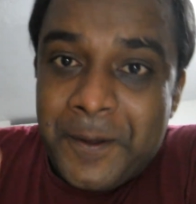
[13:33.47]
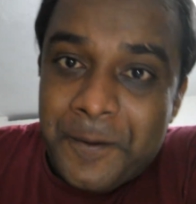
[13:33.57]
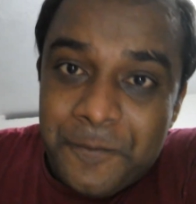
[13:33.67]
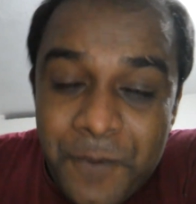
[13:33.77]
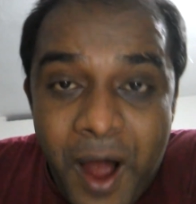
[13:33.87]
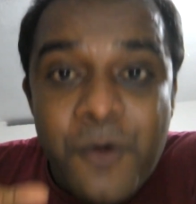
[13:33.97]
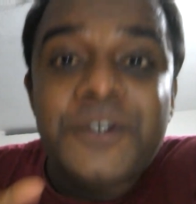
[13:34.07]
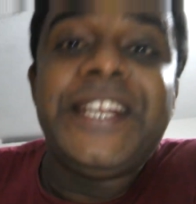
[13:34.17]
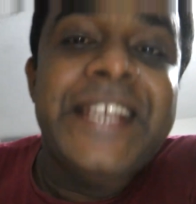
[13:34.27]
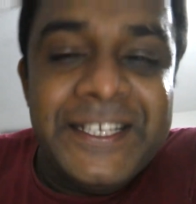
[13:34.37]

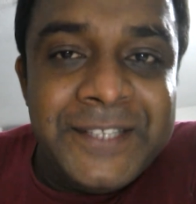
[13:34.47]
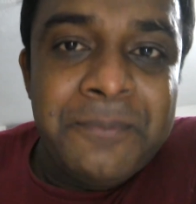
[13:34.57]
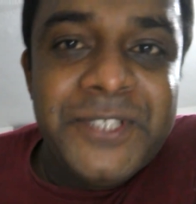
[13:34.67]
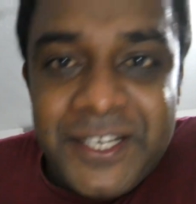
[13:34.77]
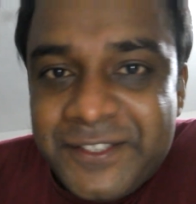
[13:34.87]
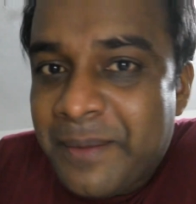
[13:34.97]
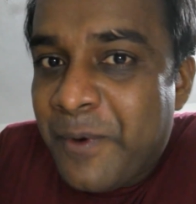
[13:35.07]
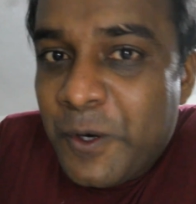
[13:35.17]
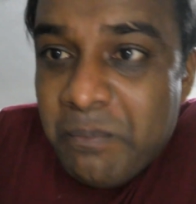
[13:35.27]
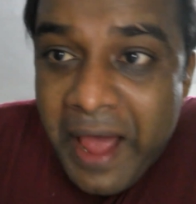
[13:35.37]
founding assumptions
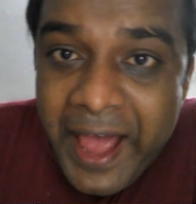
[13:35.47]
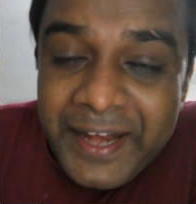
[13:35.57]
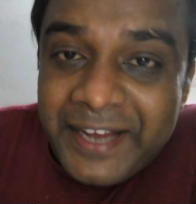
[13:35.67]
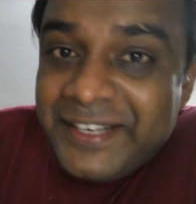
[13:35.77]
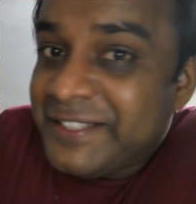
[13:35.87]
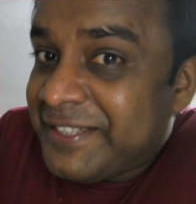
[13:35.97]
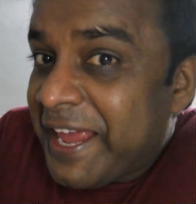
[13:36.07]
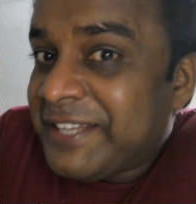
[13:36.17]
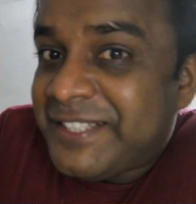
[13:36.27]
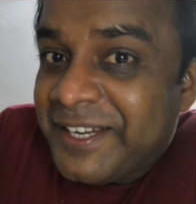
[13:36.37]
about man and his
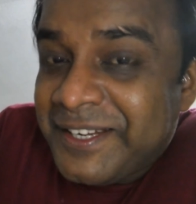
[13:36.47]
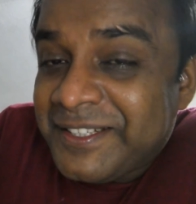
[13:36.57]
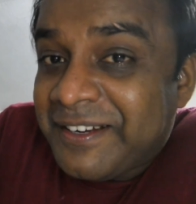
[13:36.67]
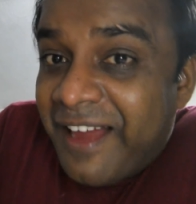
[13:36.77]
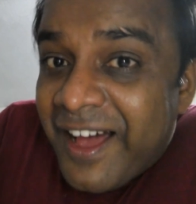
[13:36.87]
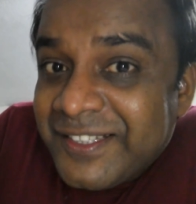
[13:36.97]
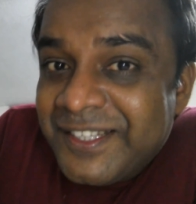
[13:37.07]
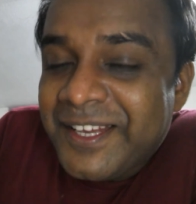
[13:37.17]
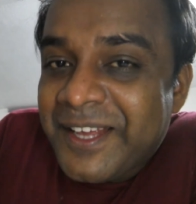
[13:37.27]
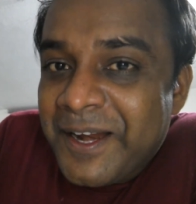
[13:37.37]
nature in
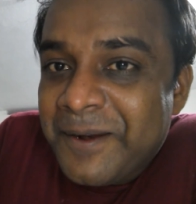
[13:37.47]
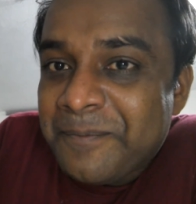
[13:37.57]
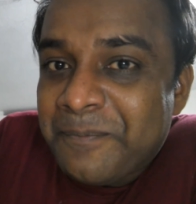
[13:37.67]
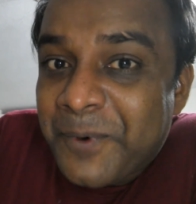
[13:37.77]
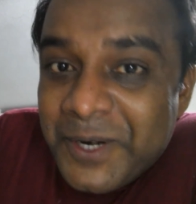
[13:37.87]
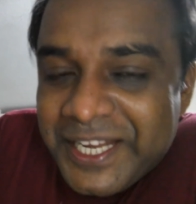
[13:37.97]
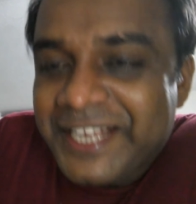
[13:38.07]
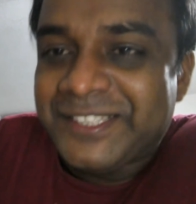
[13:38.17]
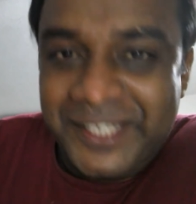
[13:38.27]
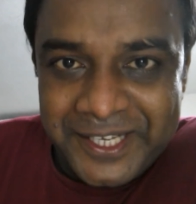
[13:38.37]
classical
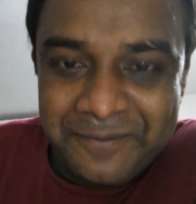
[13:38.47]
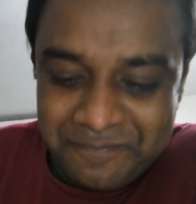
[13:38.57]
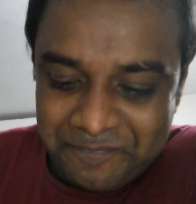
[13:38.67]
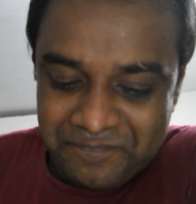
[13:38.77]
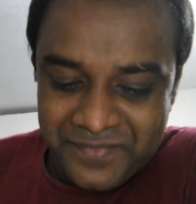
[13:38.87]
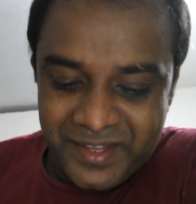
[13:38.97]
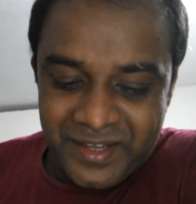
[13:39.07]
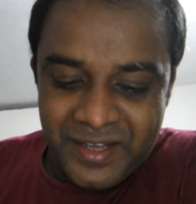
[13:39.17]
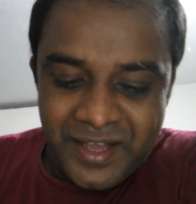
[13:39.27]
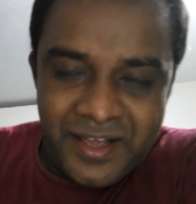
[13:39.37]
political thinking.
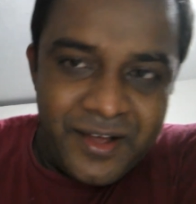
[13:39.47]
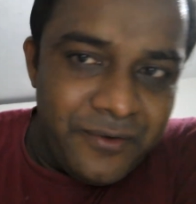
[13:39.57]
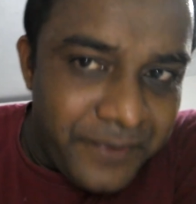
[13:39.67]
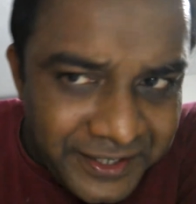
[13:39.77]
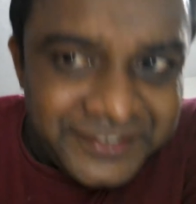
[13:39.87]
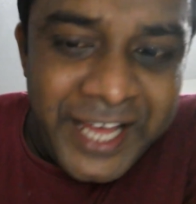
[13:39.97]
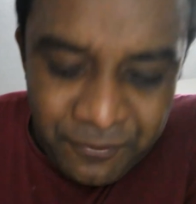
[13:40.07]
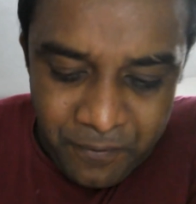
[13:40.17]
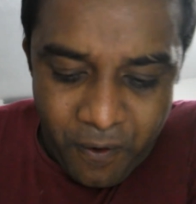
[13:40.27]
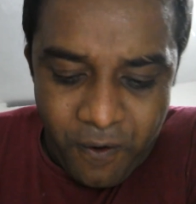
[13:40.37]
Friends,
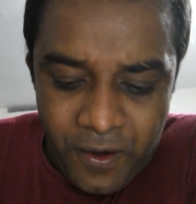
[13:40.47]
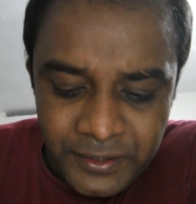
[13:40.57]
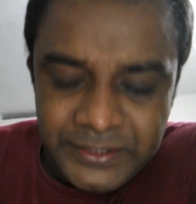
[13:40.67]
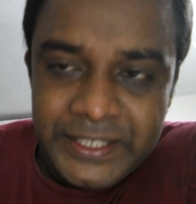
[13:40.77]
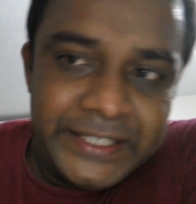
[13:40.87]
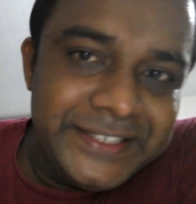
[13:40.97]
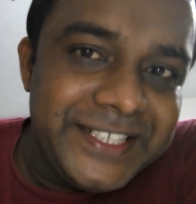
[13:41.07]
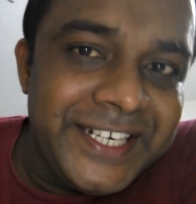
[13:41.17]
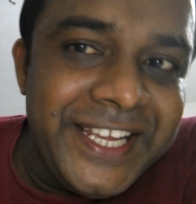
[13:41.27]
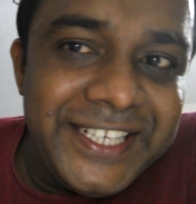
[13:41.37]
therefore,
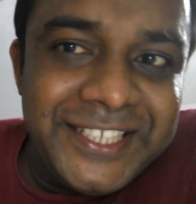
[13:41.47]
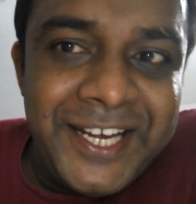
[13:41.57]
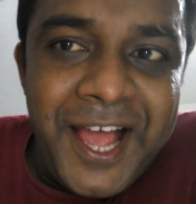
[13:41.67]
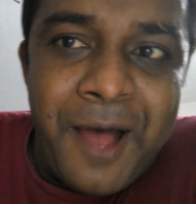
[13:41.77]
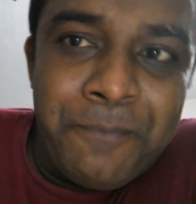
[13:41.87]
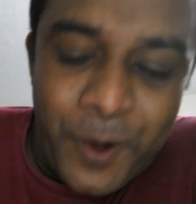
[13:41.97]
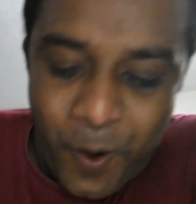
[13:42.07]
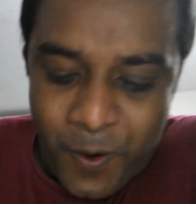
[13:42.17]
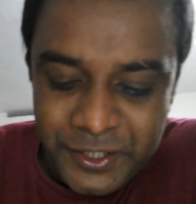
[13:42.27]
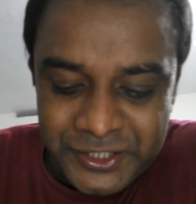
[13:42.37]
traditional
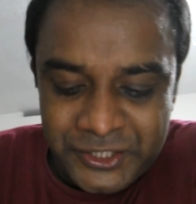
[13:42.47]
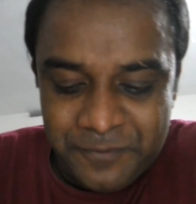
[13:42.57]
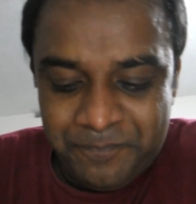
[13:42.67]
approach